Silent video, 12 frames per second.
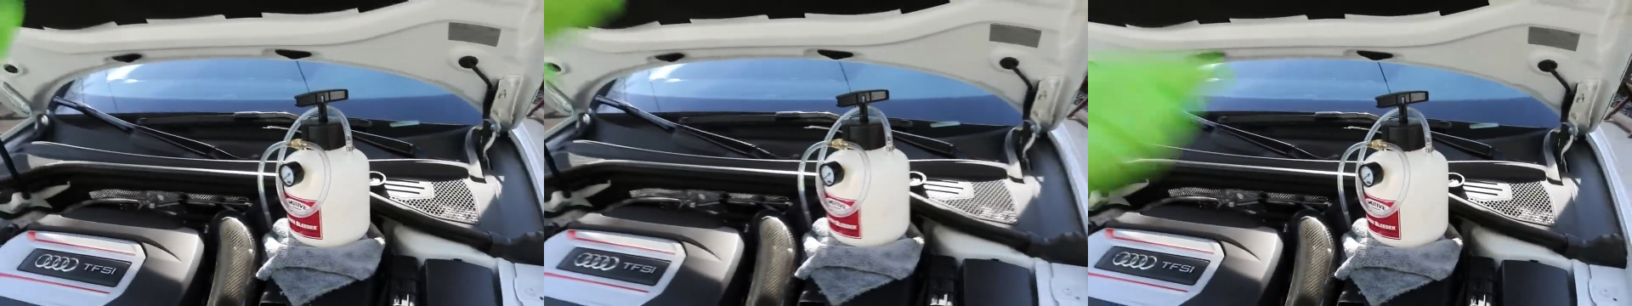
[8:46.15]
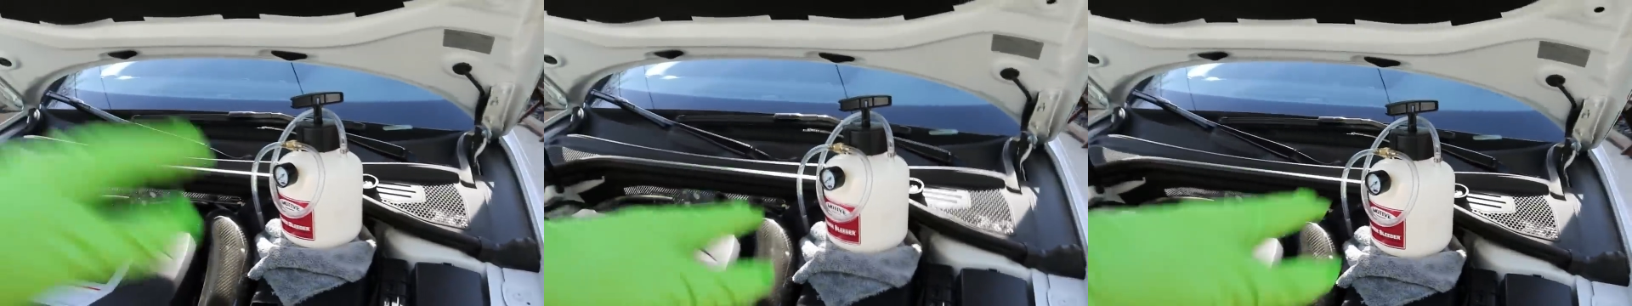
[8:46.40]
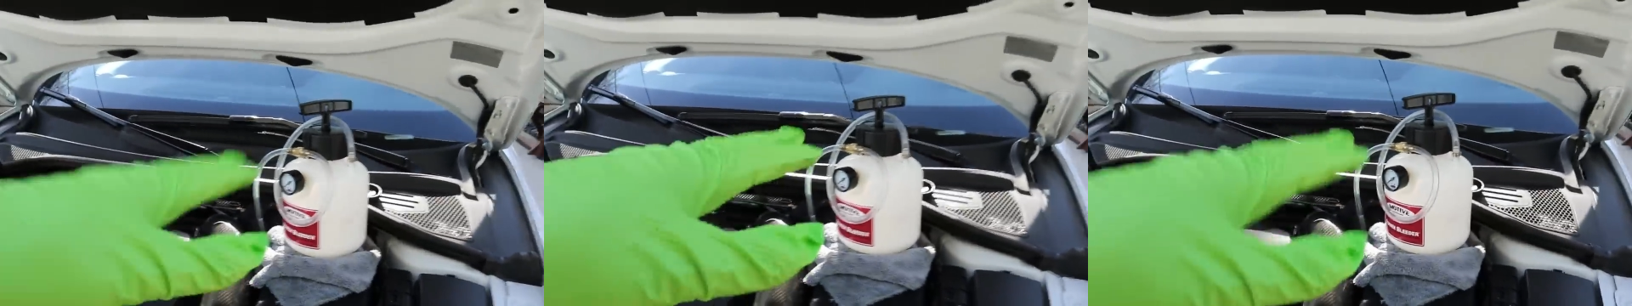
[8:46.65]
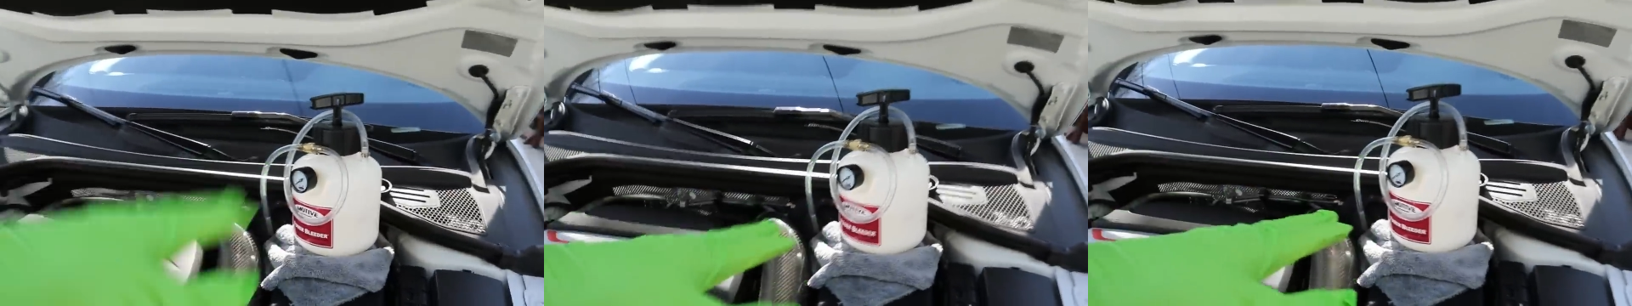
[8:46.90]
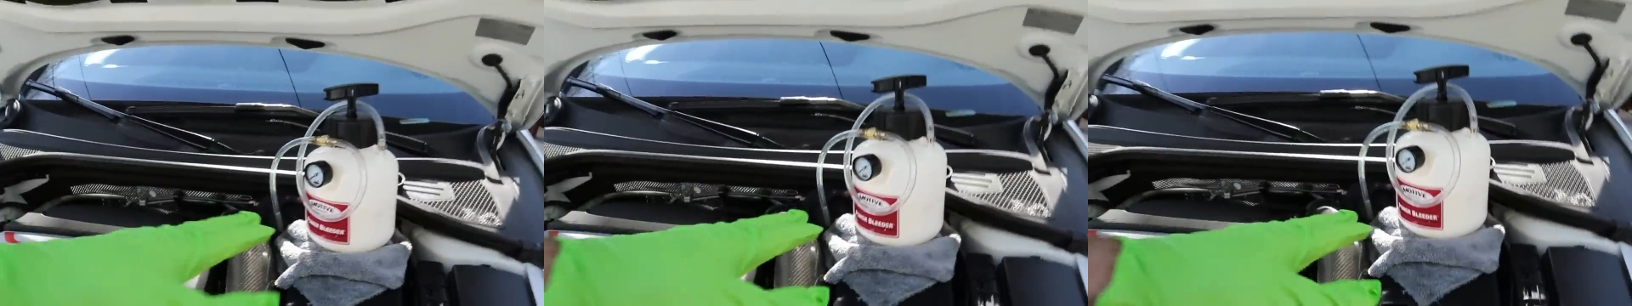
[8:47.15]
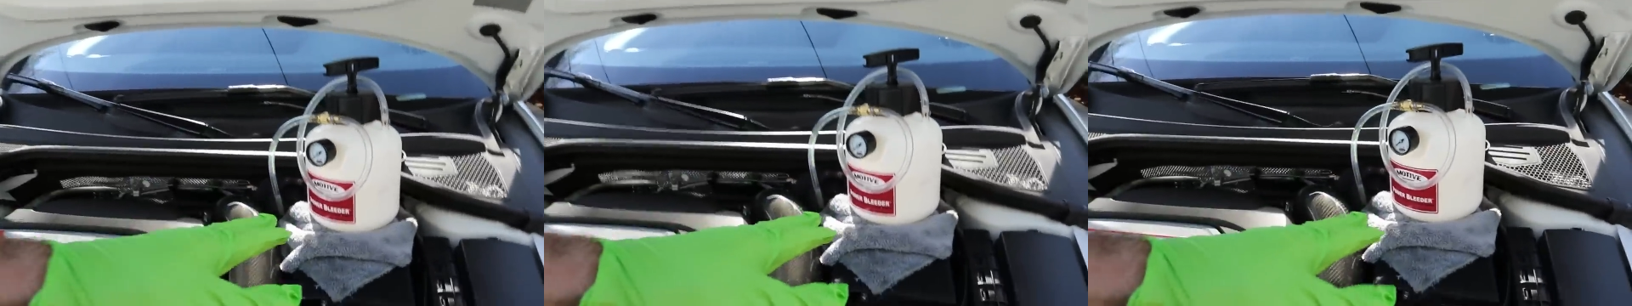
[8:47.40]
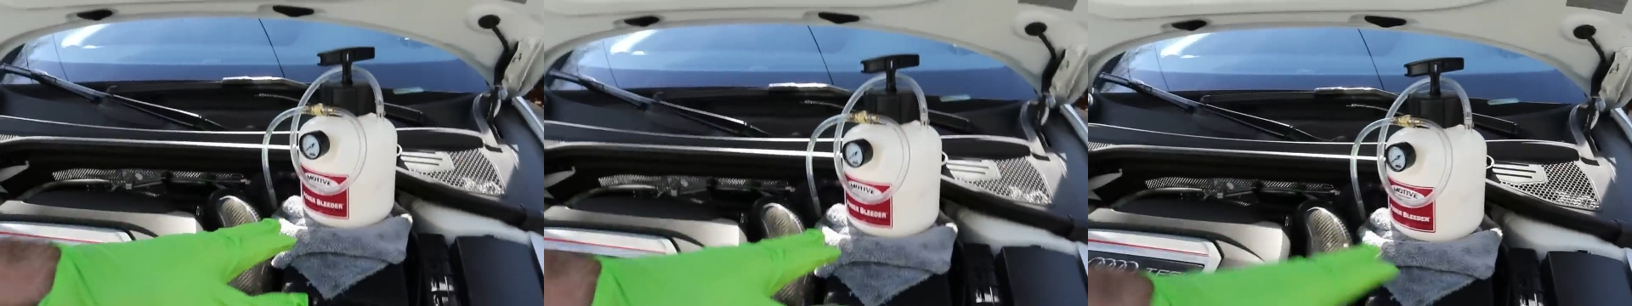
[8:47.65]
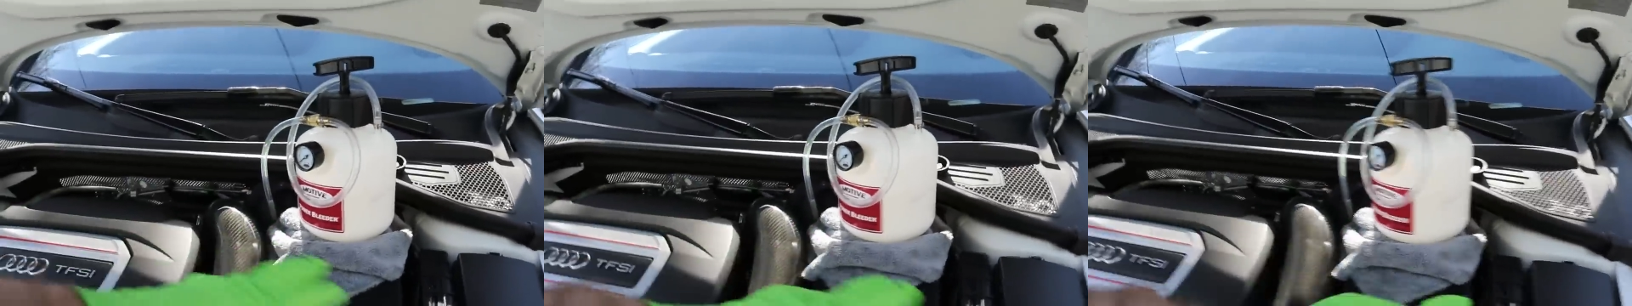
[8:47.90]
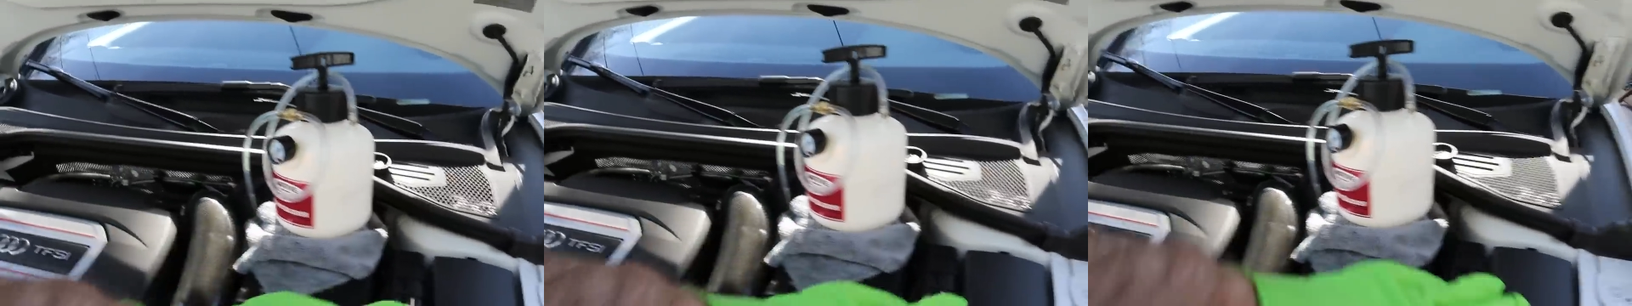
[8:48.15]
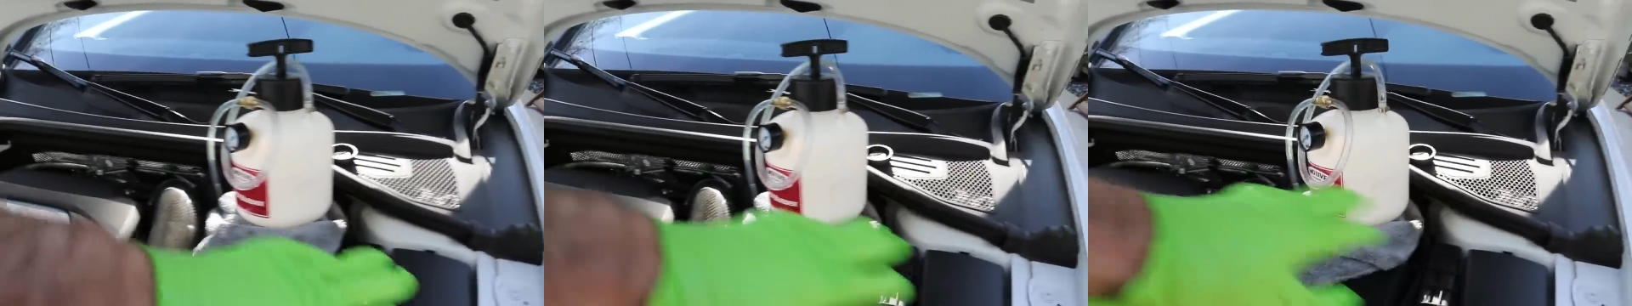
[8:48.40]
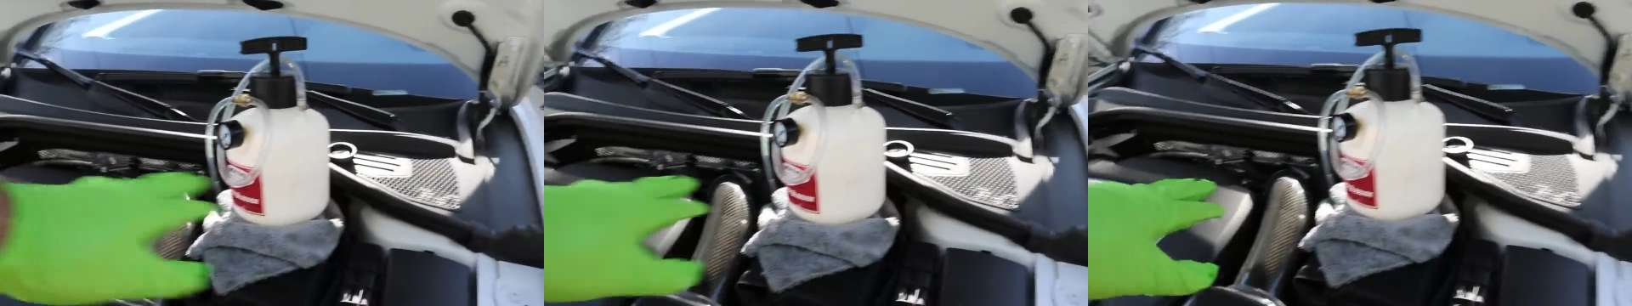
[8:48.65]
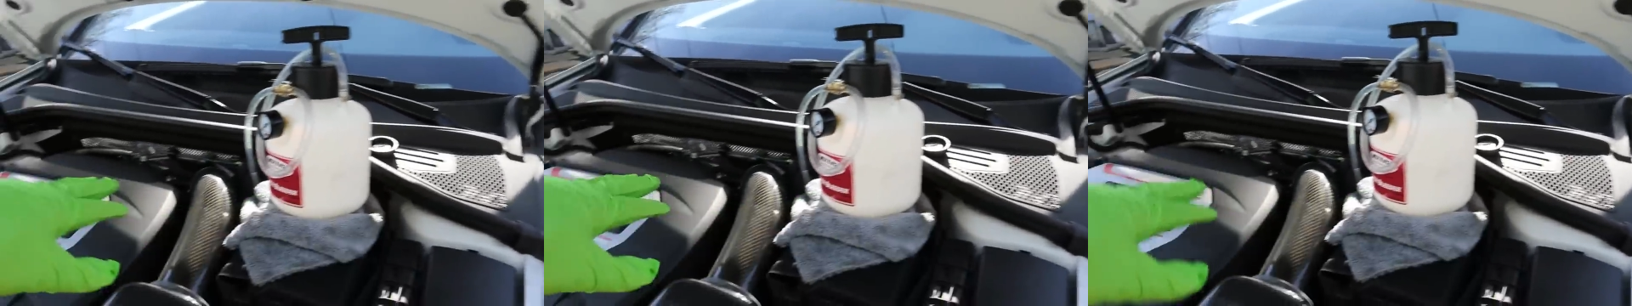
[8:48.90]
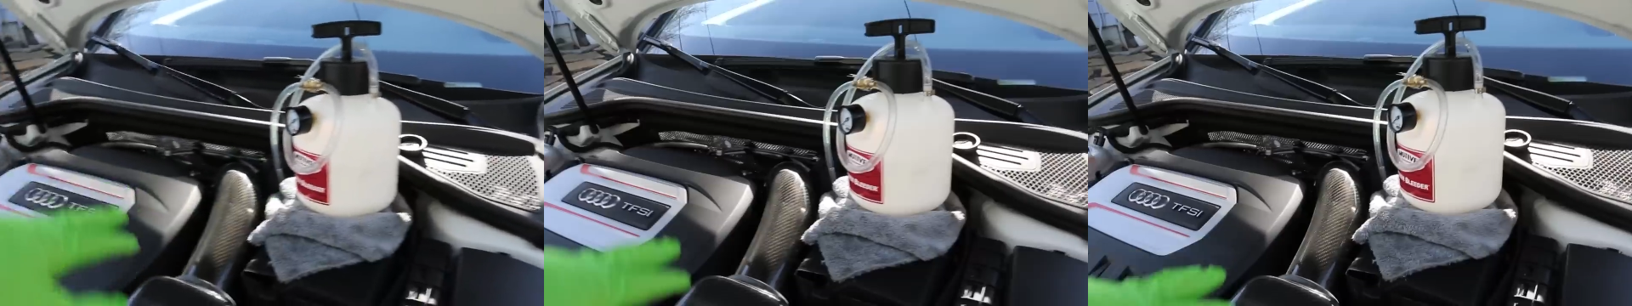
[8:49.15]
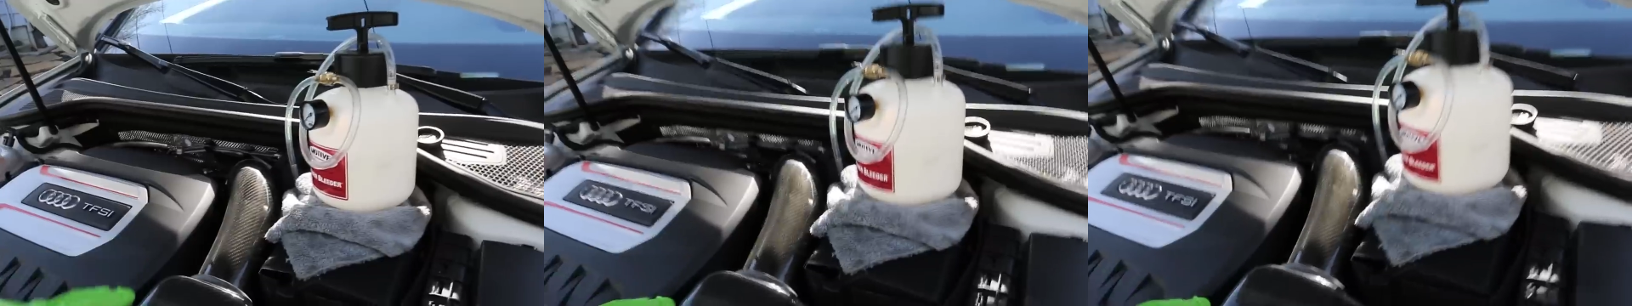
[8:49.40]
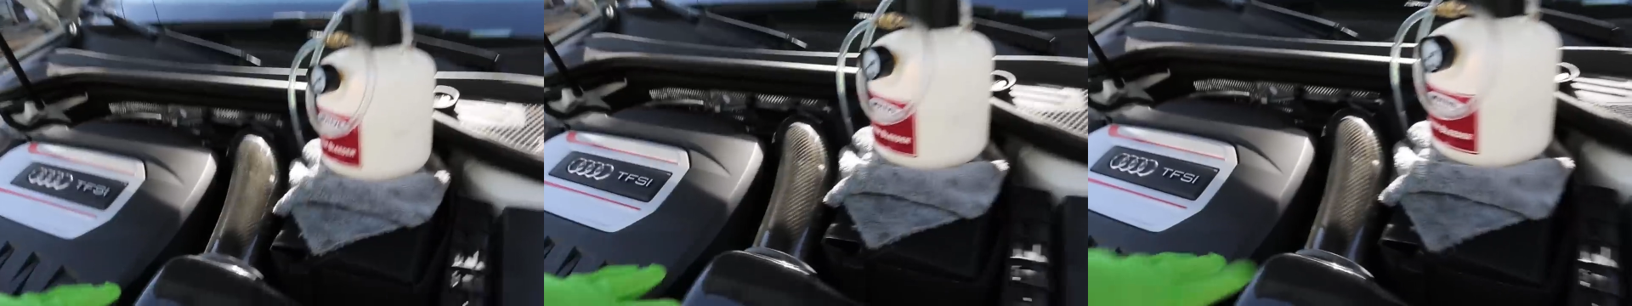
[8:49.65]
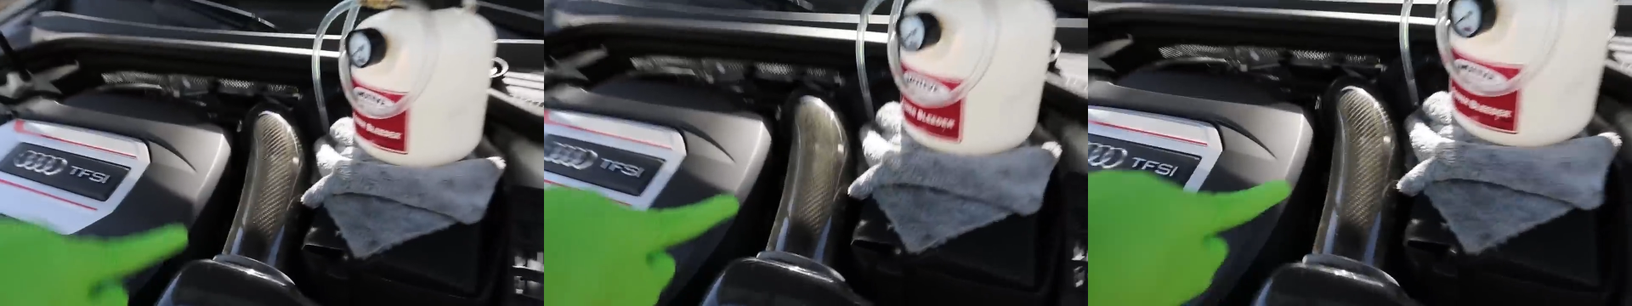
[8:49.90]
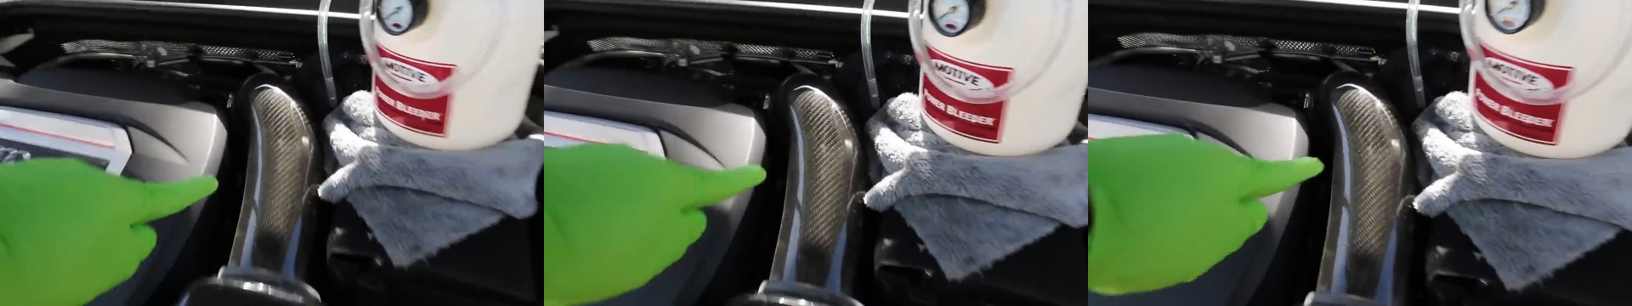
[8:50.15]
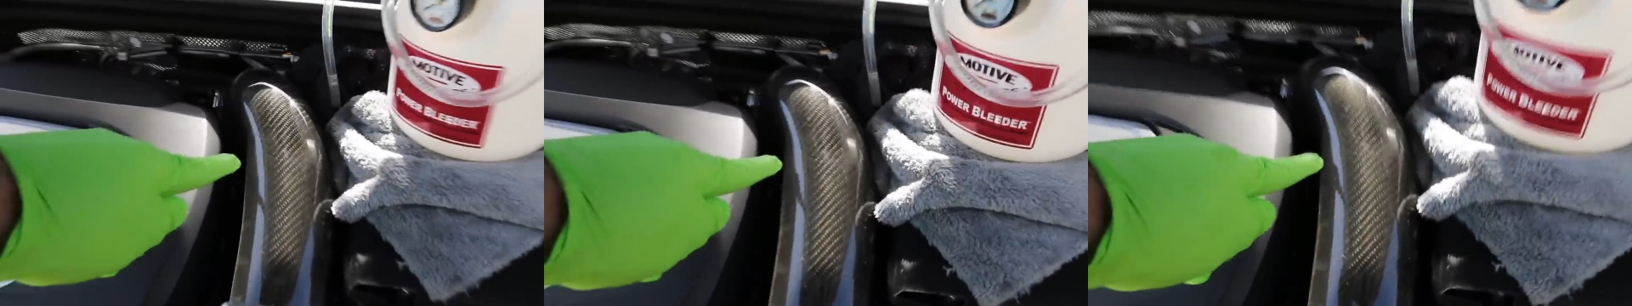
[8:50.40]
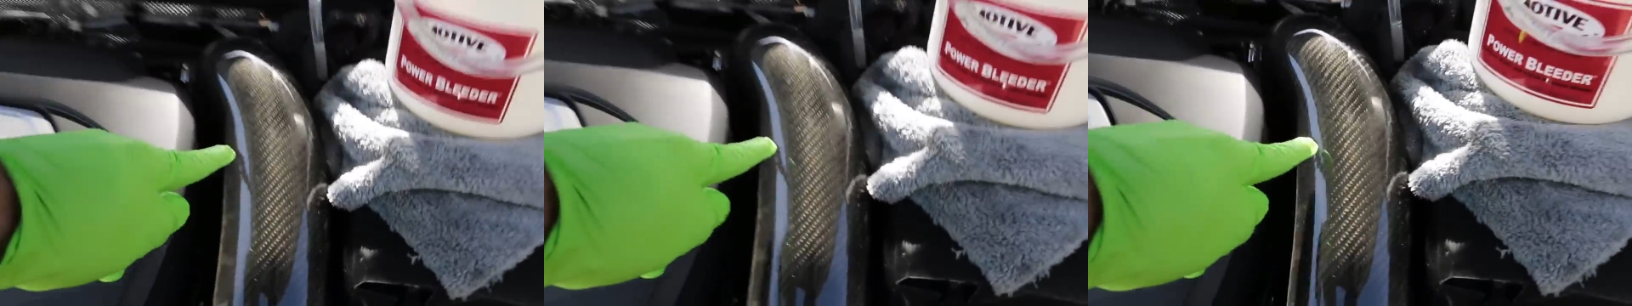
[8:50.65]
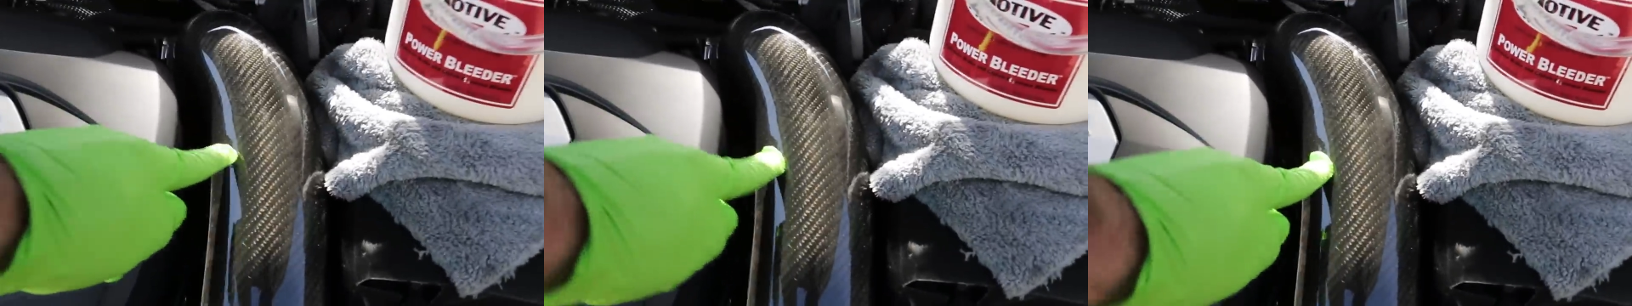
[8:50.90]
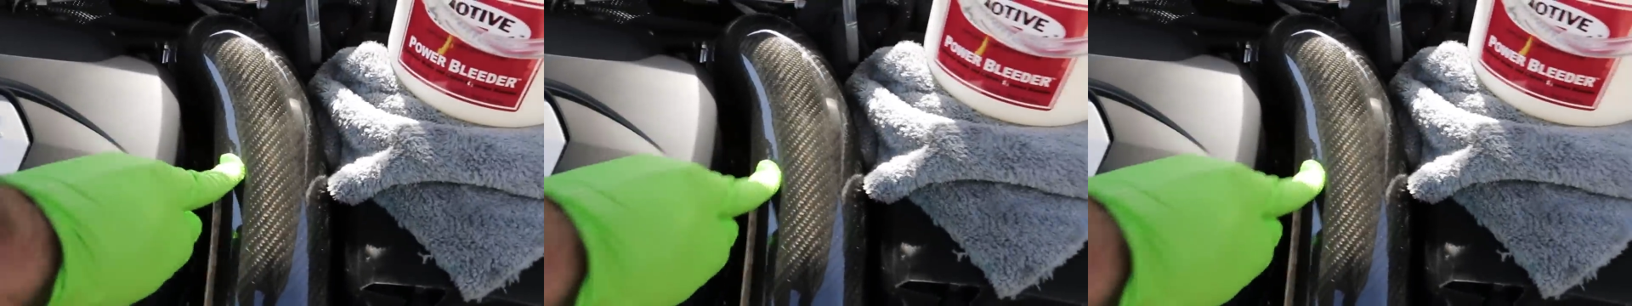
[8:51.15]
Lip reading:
[unreadable: no face in view]